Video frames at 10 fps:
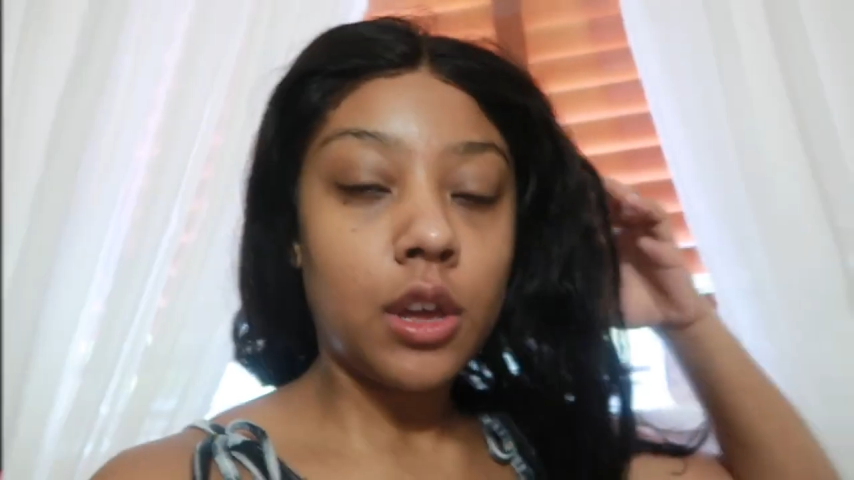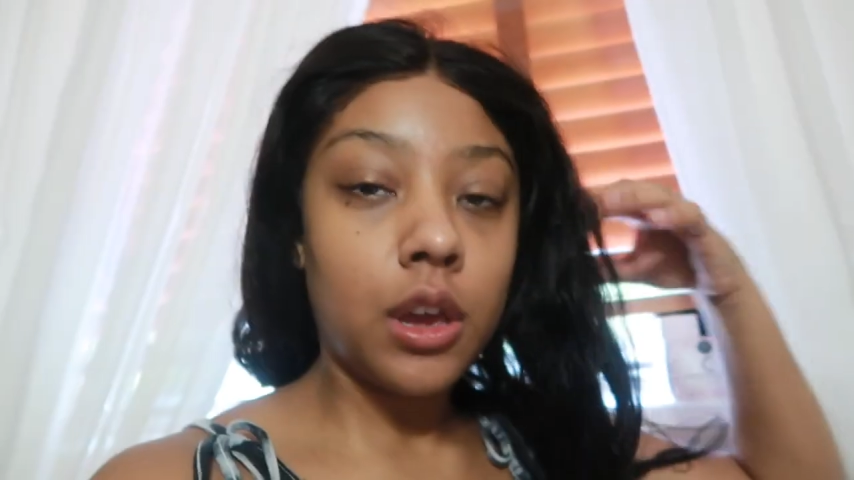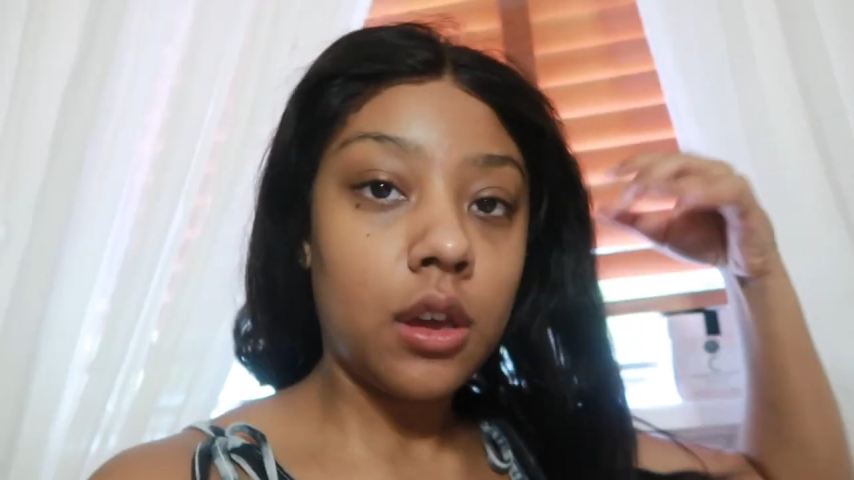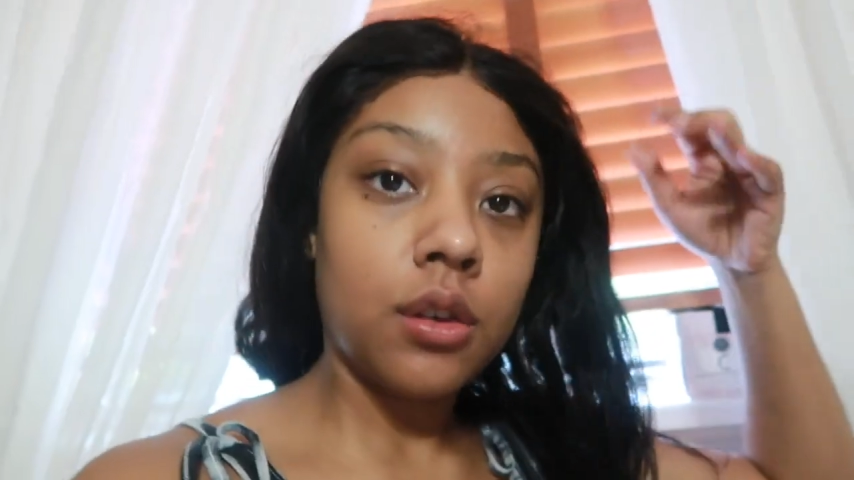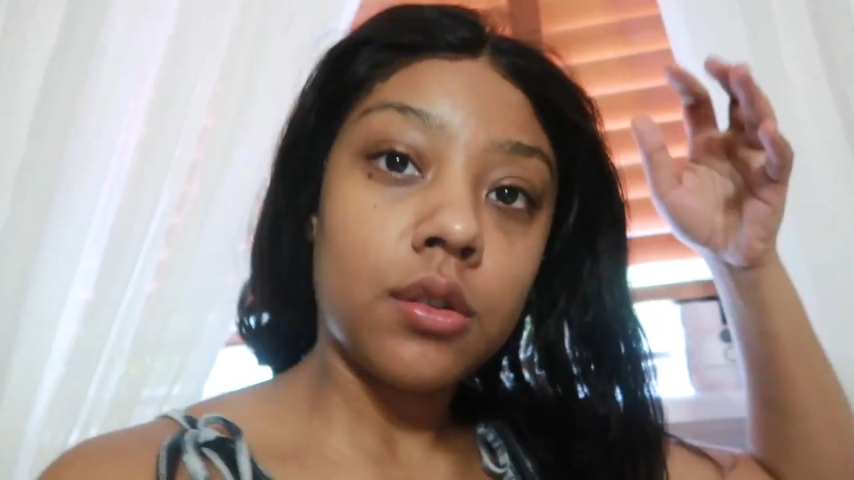
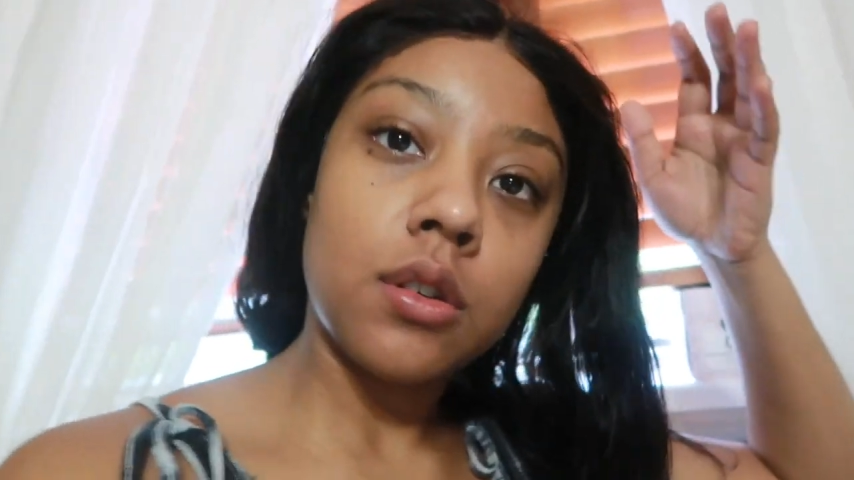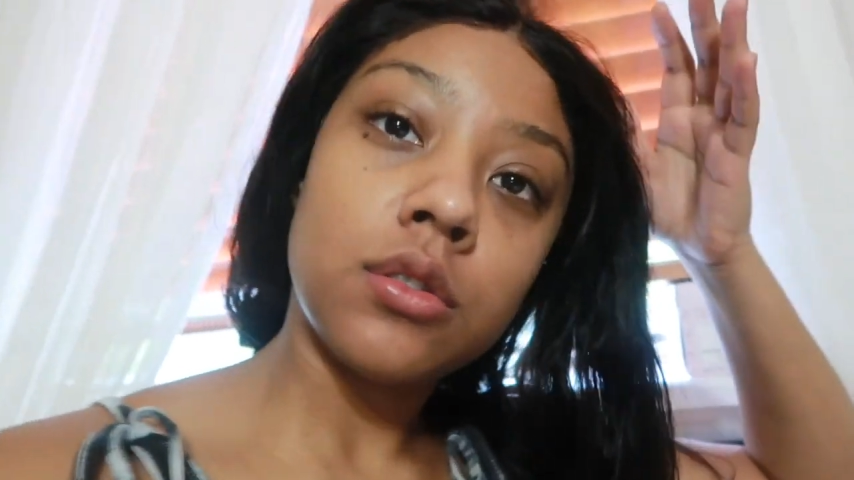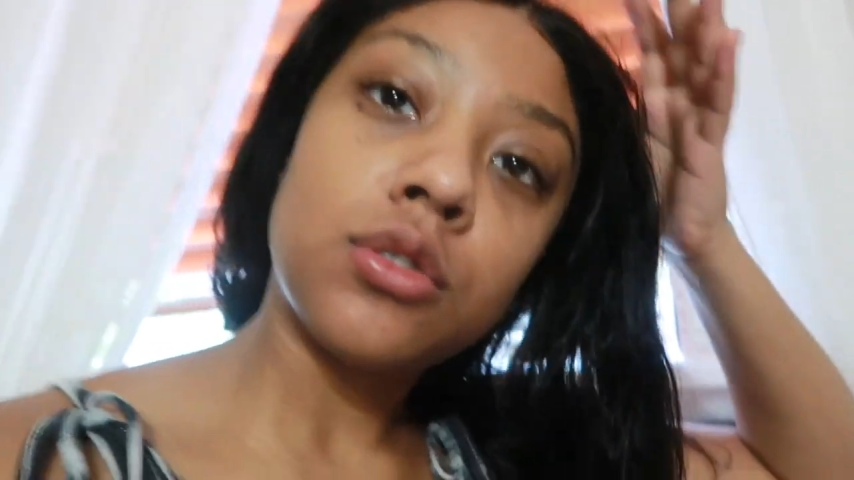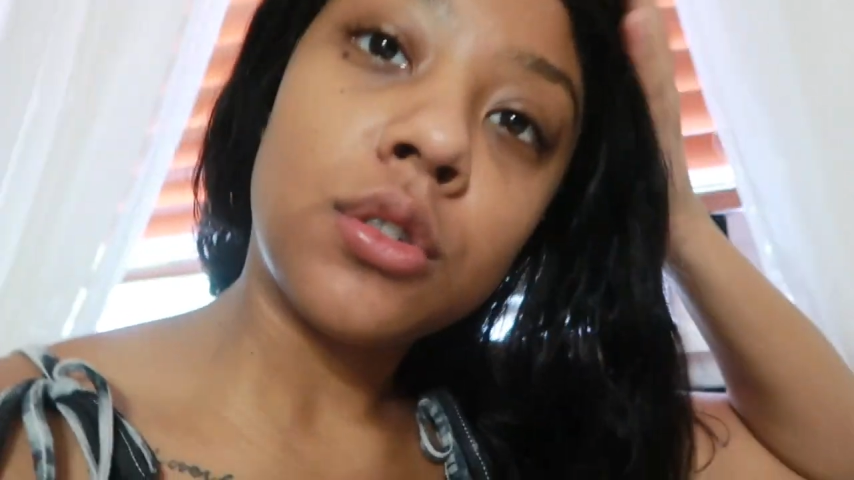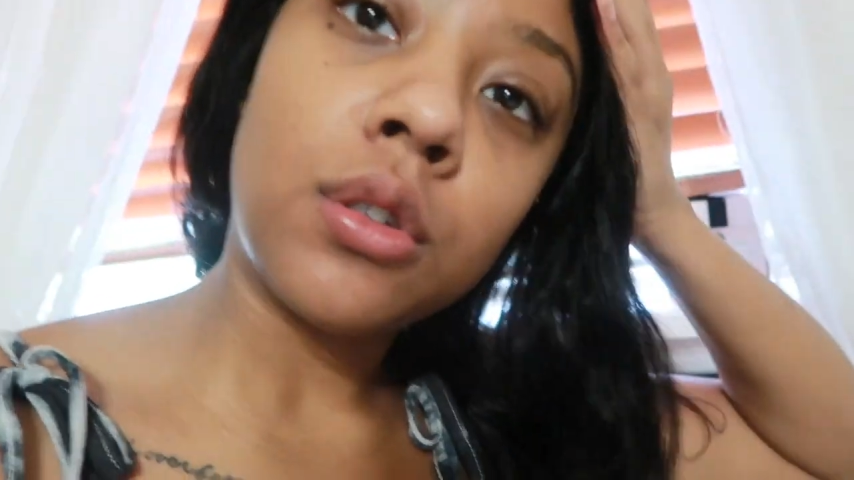Okay, y'all,
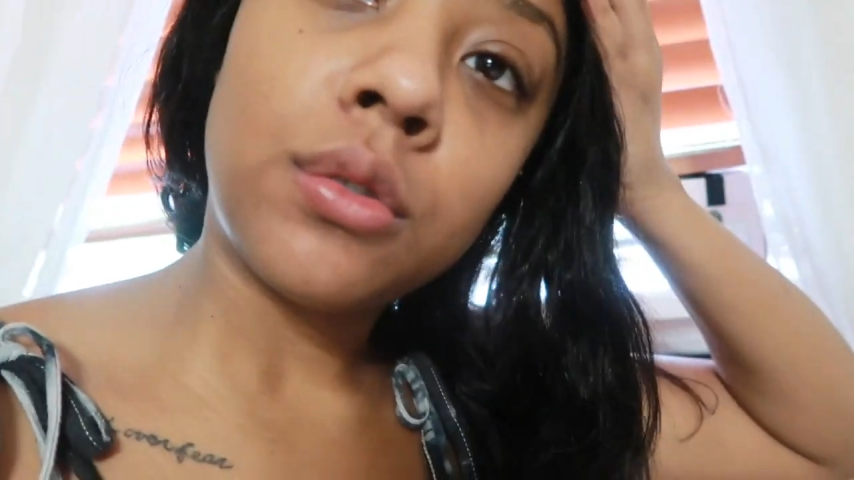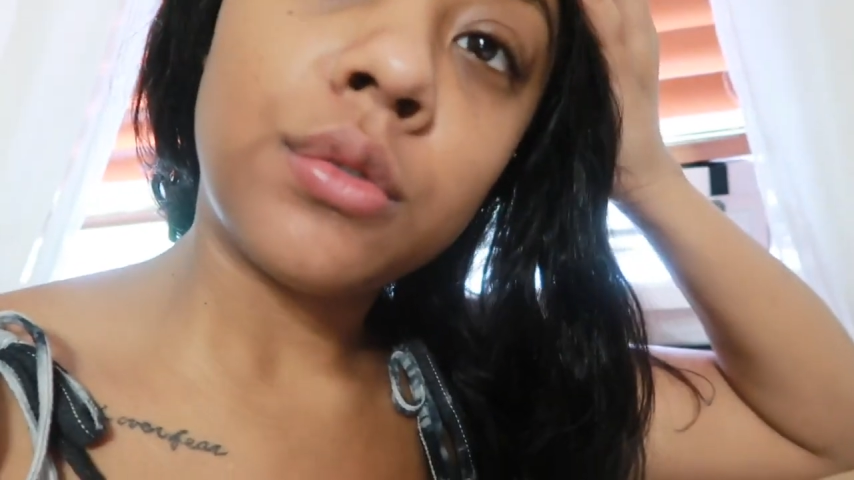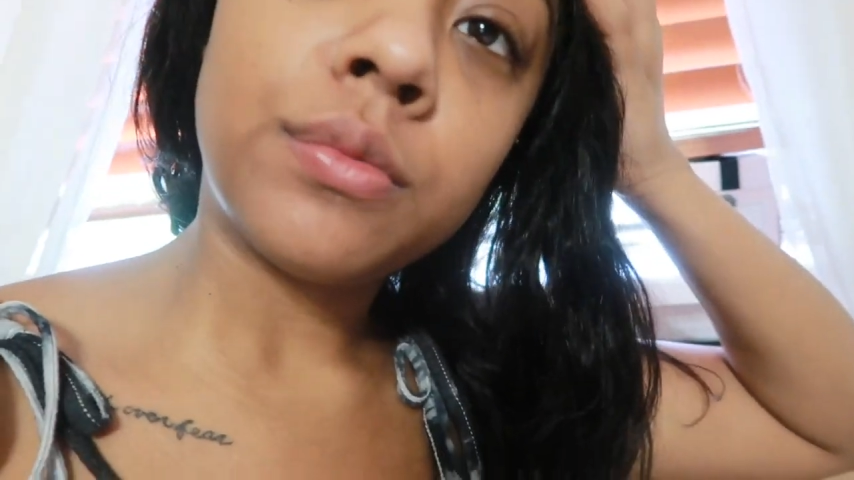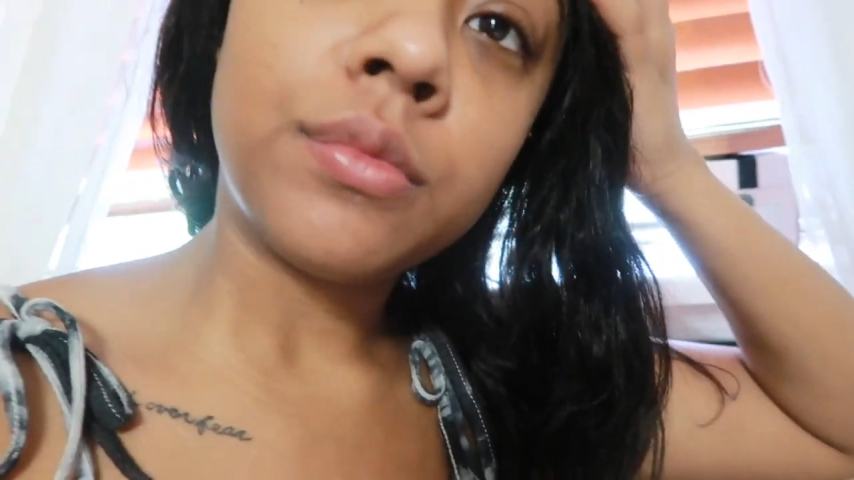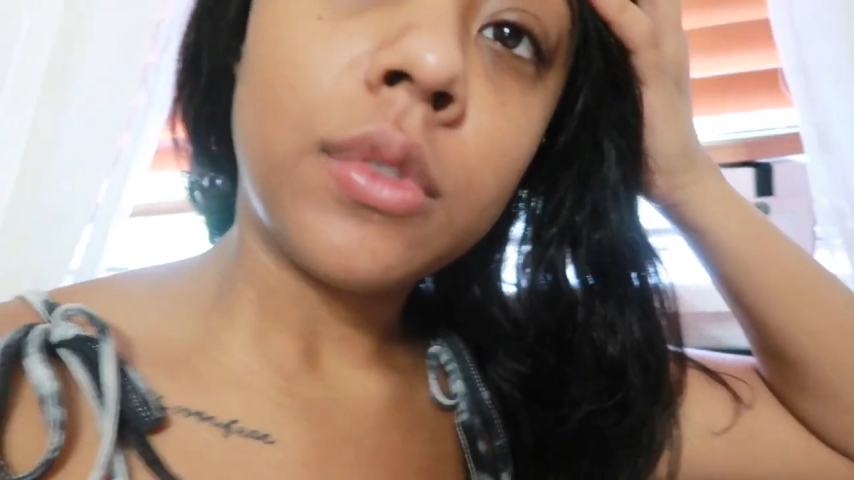so
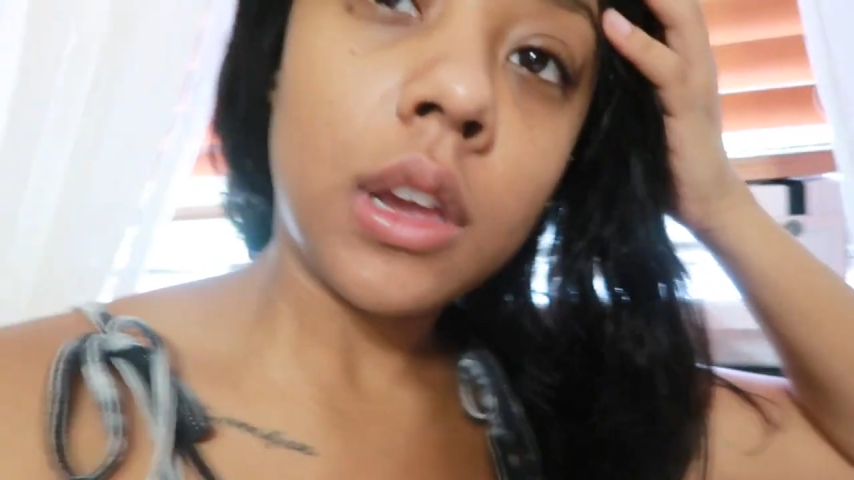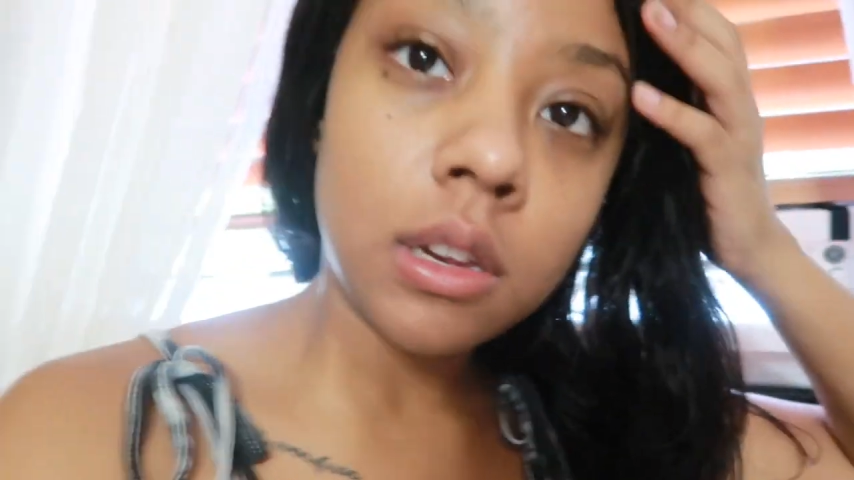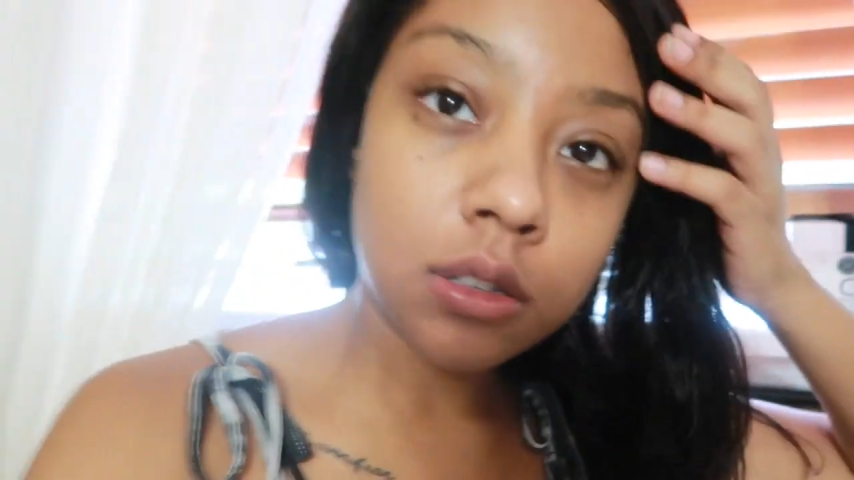it